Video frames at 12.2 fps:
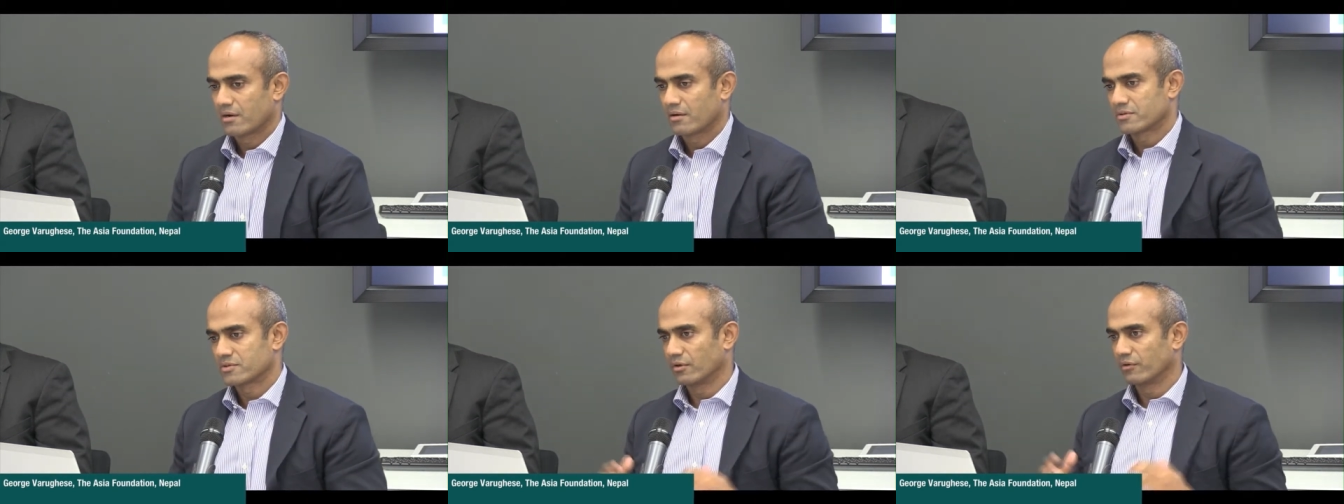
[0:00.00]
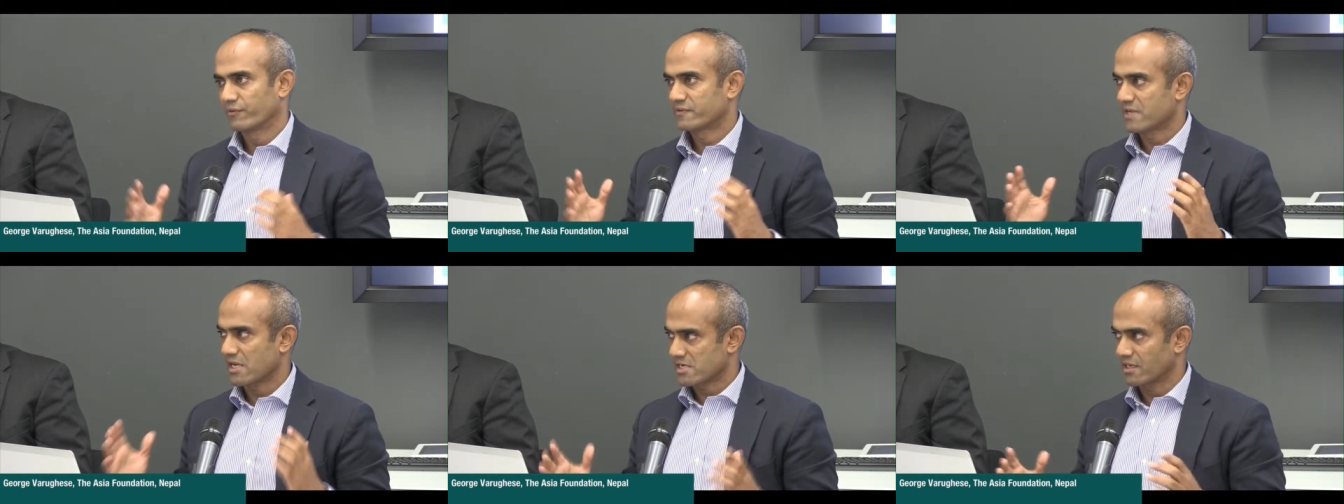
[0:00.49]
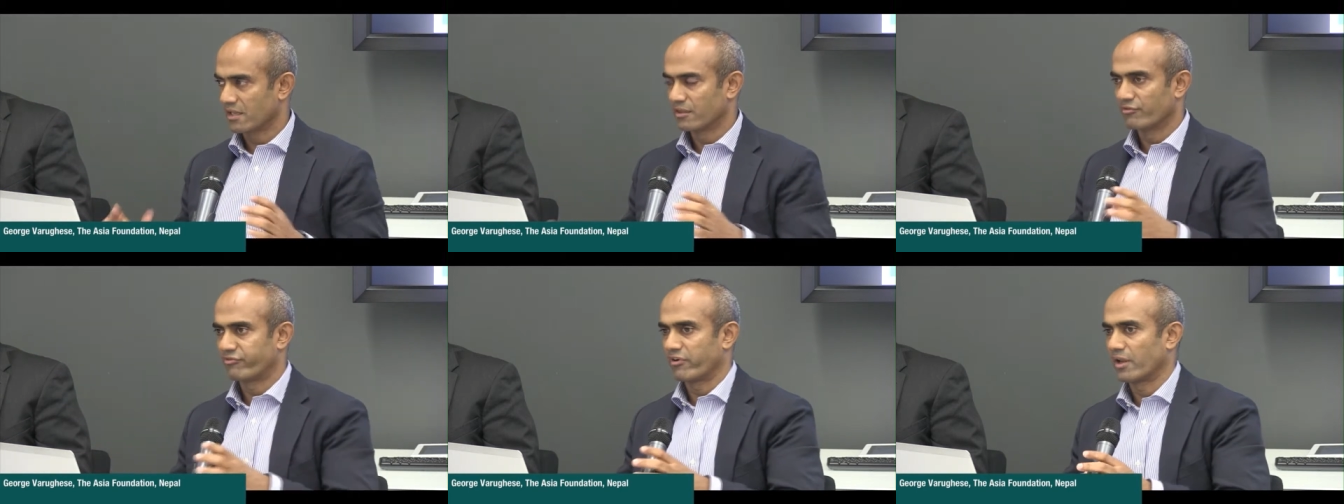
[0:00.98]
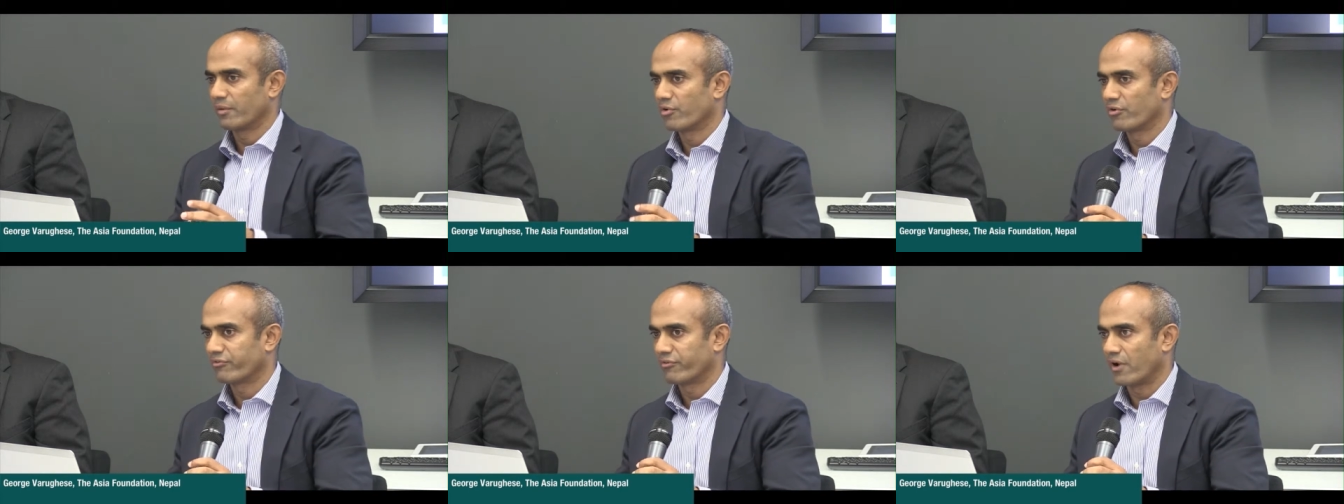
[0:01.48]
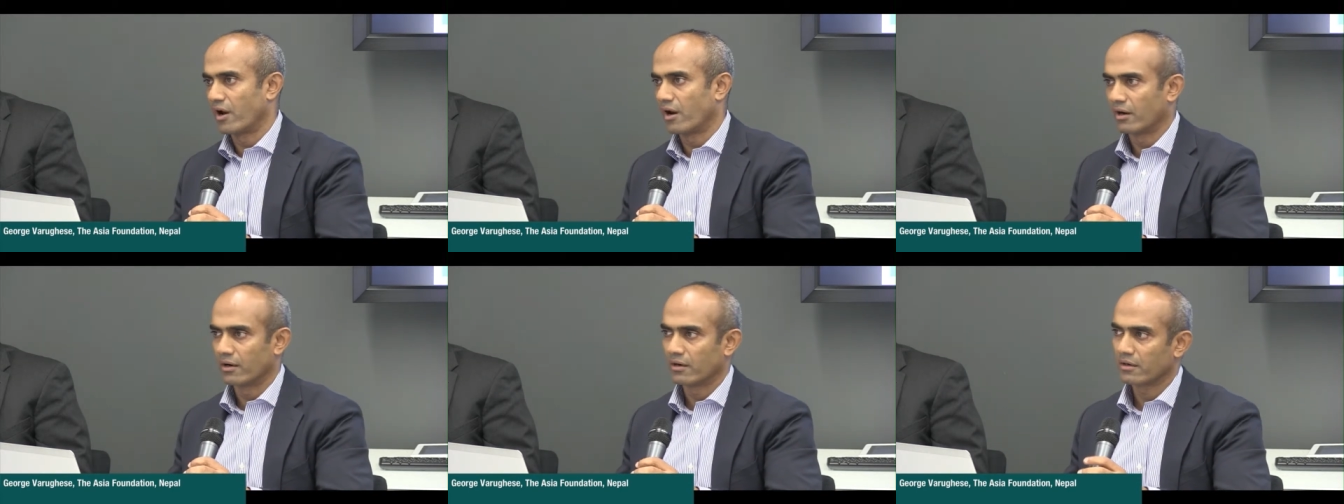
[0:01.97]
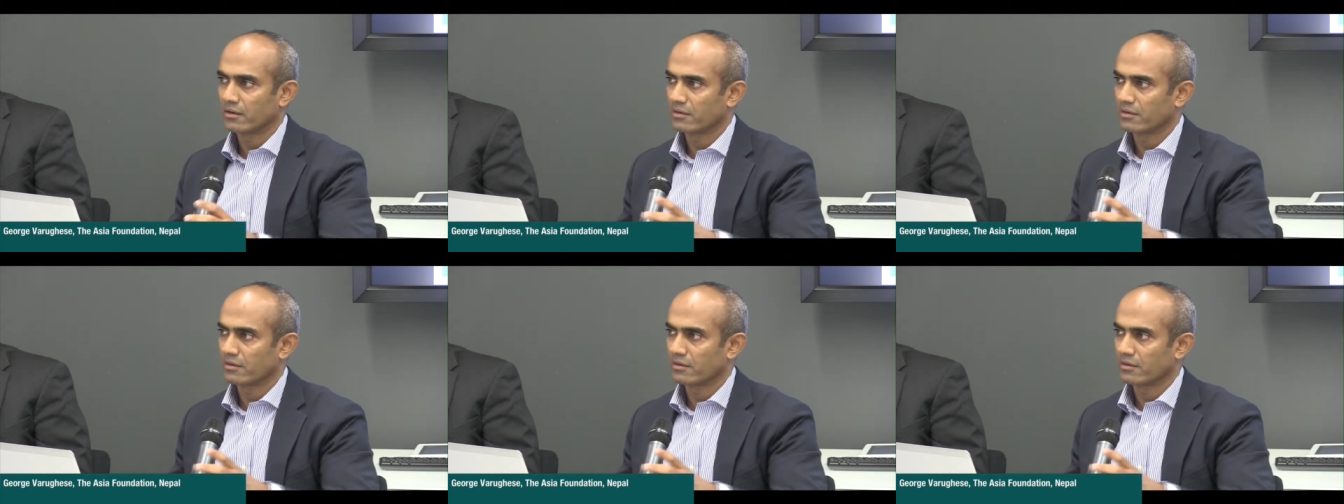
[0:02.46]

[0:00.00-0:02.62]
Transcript: sort of set in the frame of our